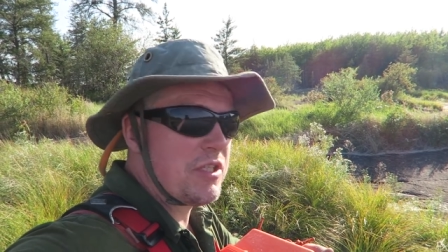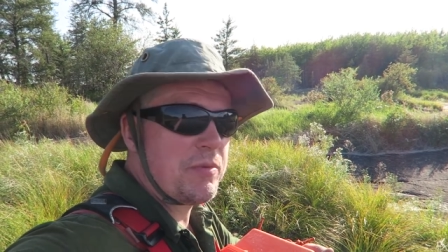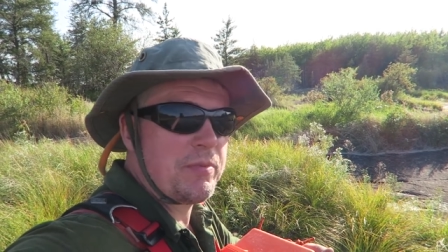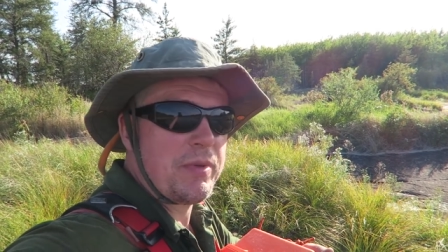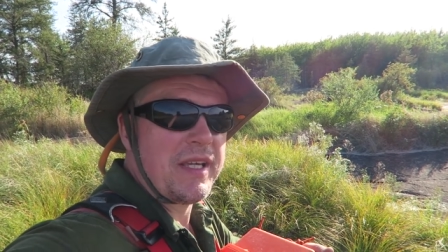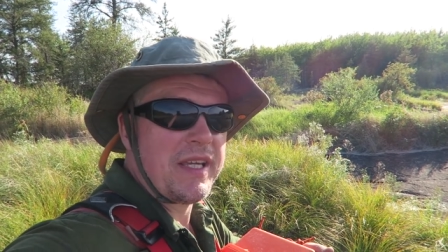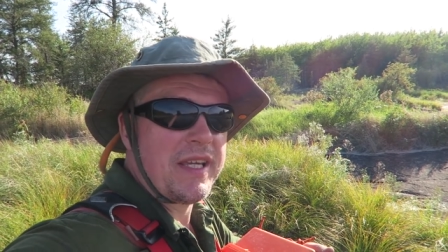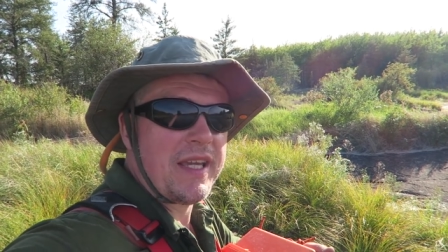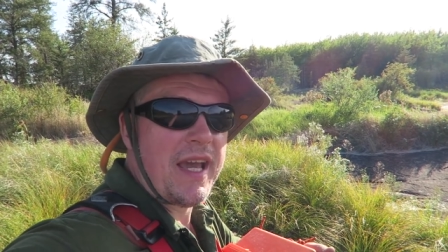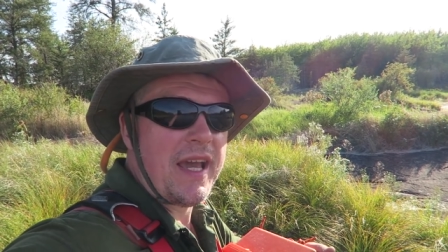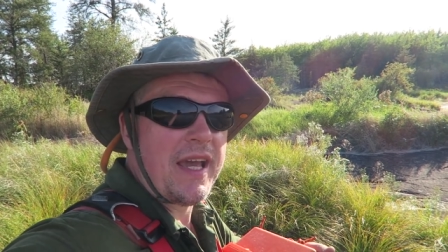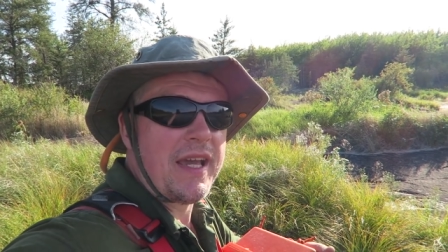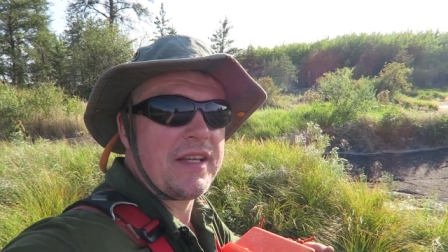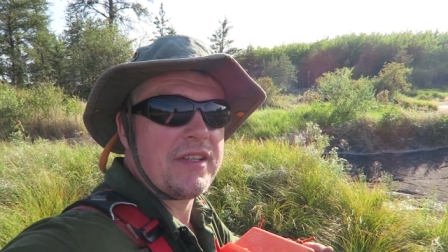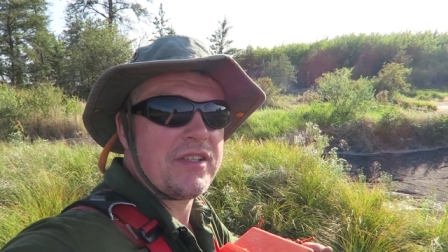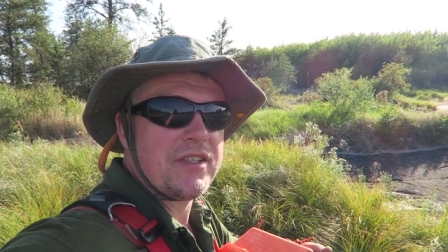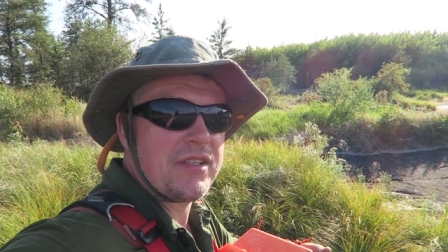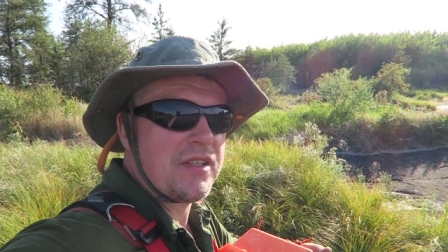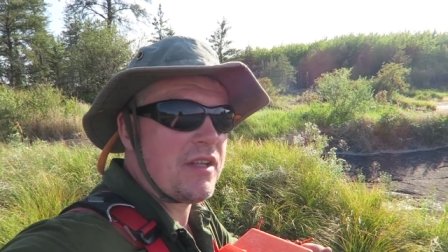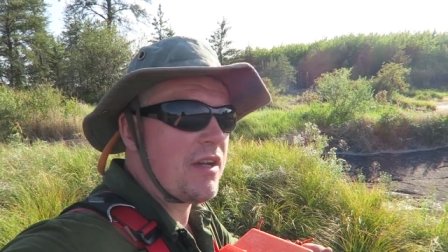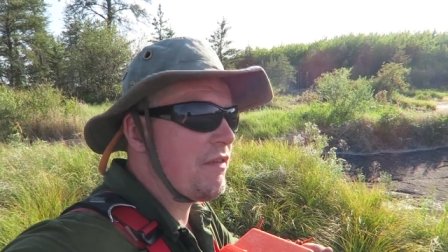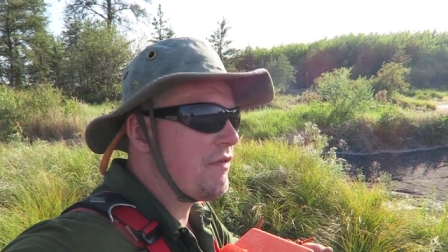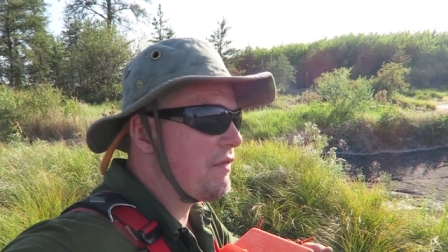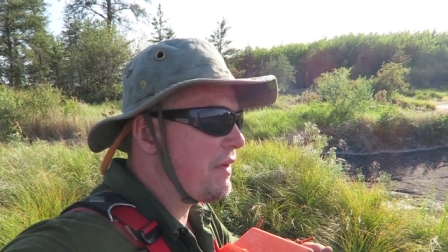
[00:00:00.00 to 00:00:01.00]
just been getting
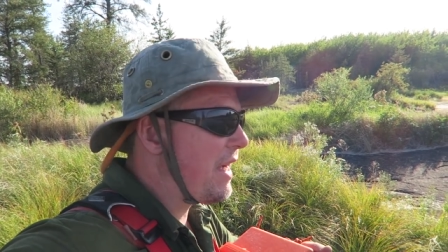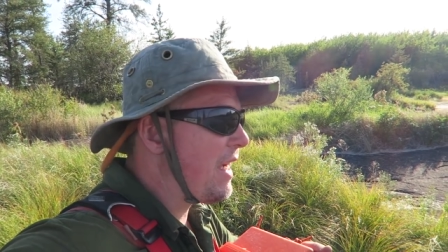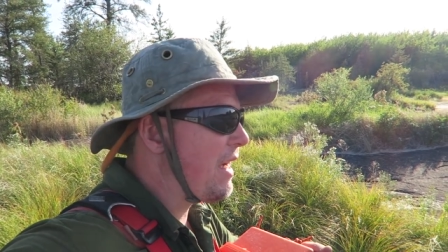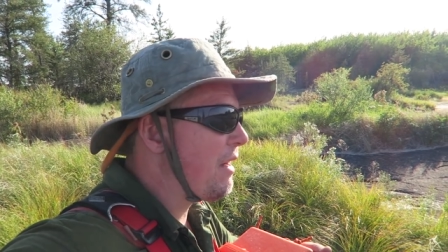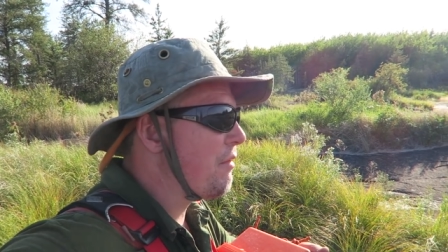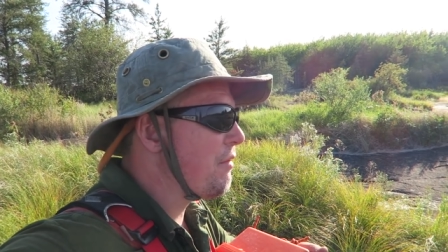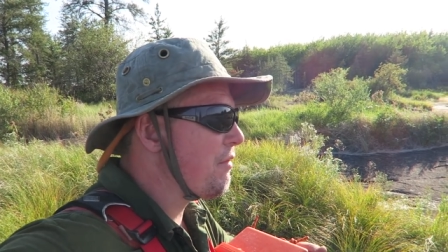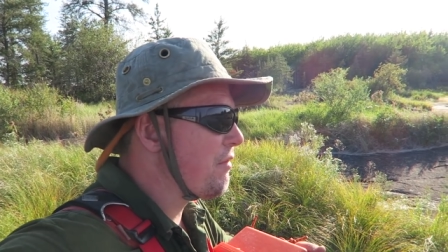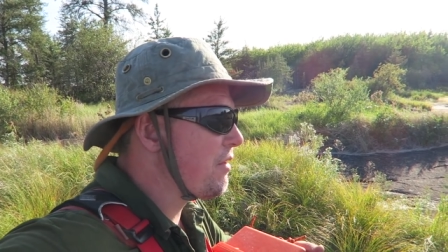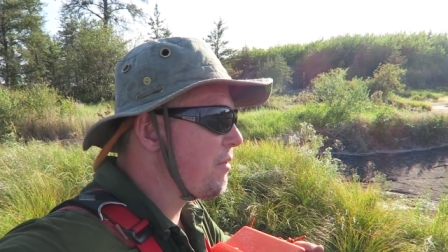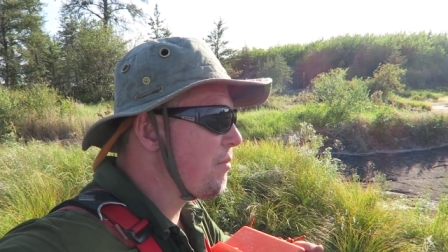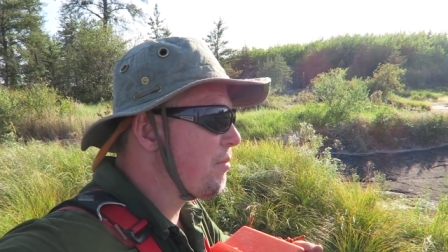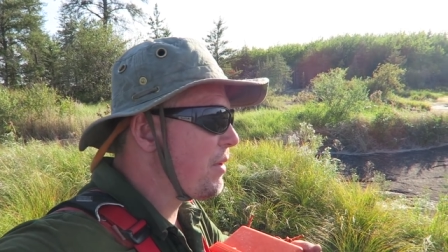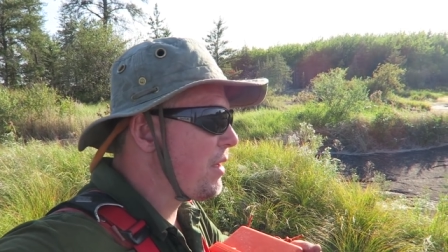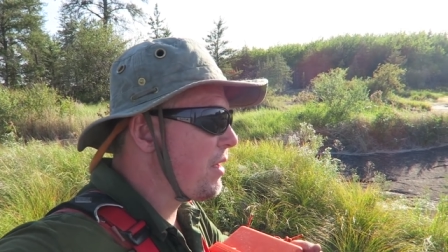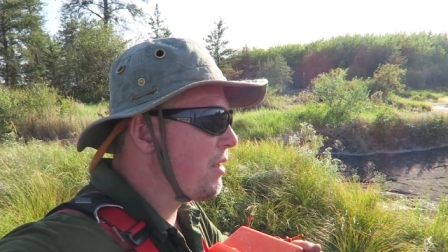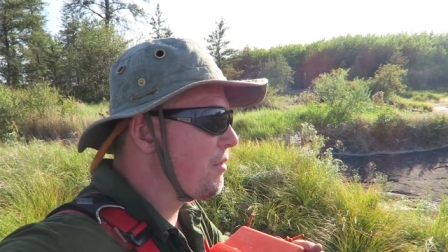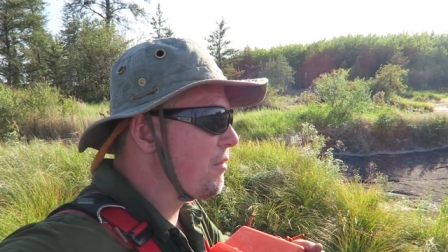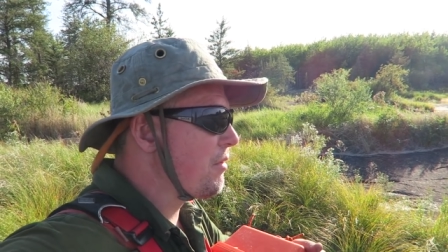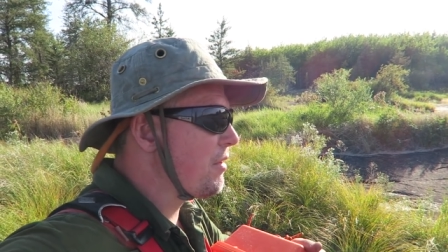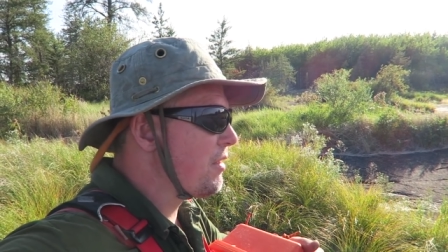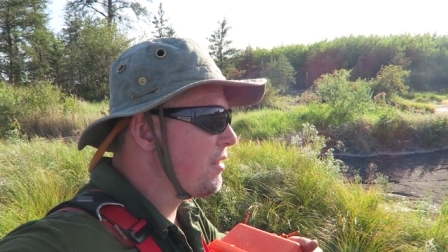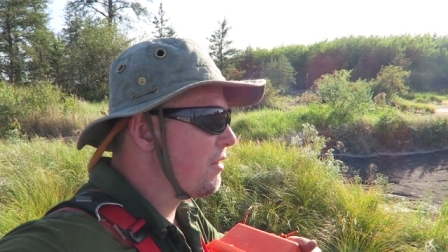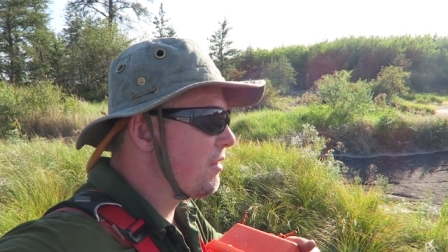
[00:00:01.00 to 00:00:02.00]
stuff out of the
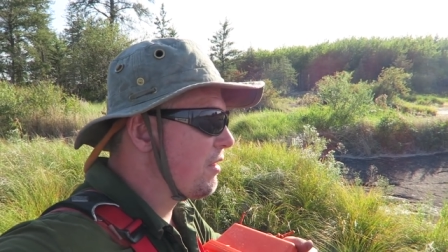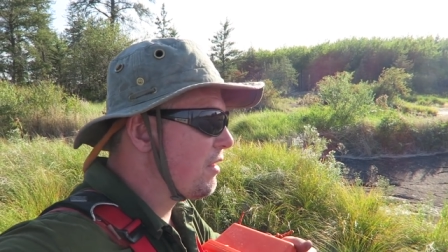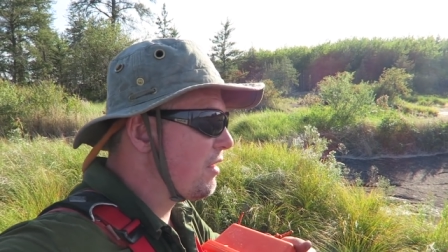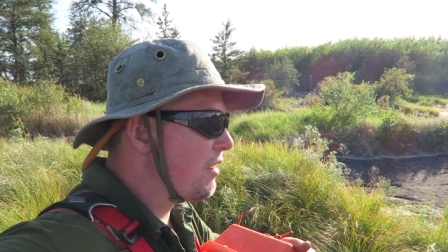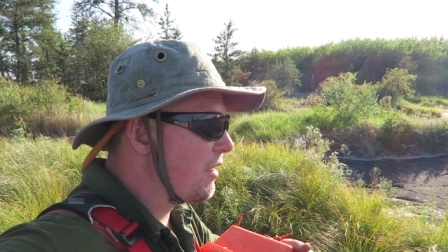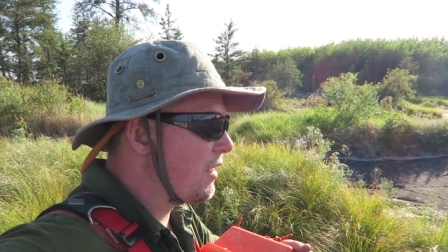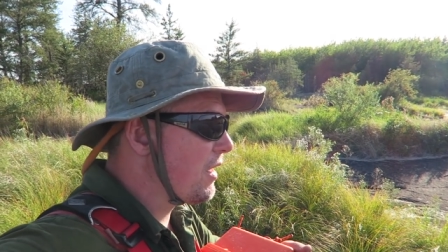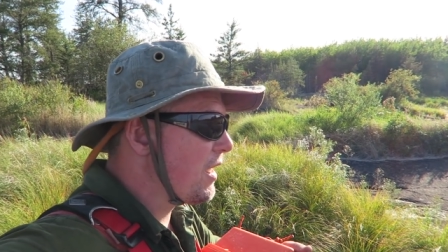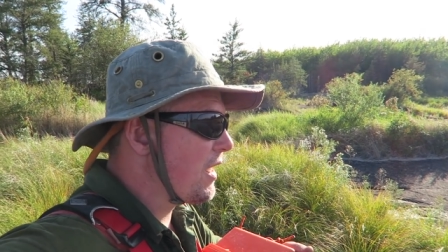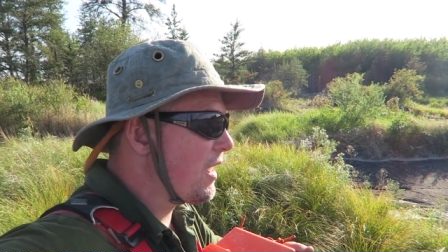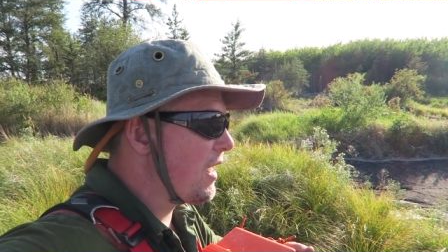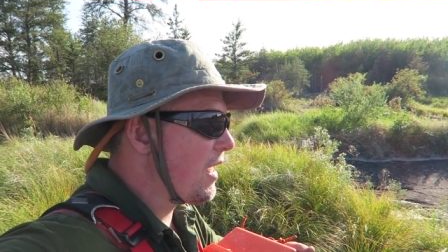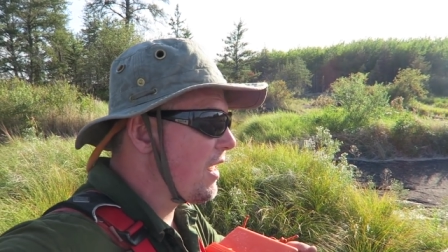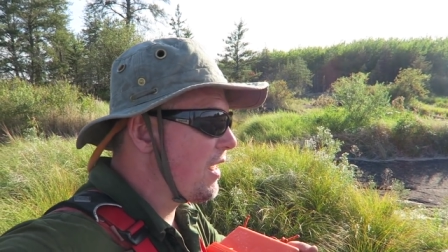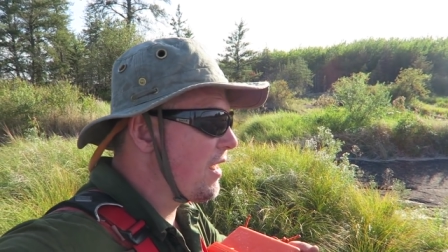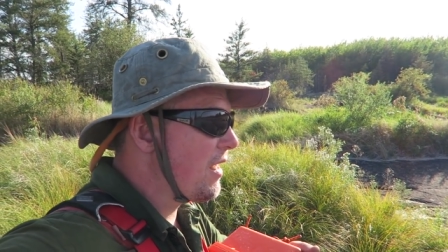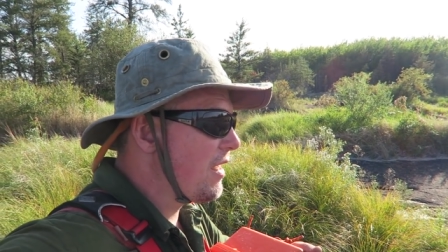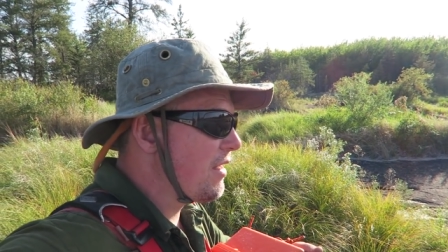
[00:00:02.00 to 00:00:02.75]
boat and lugging it,